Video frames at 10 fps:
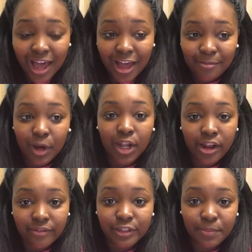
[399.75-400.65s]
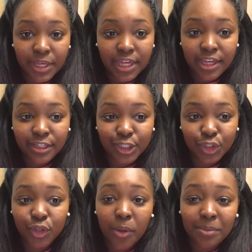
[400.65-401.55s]
Um, I love to be,
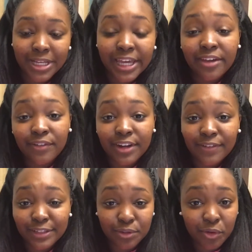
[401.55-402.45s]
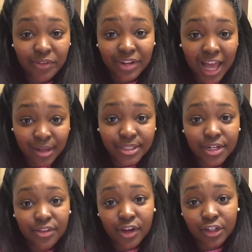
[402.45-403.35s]
just go and play, even if it's not even
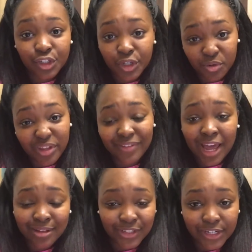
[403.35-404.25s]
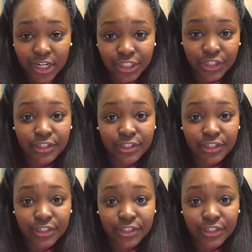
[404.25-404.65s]
outside of the country or even outside London,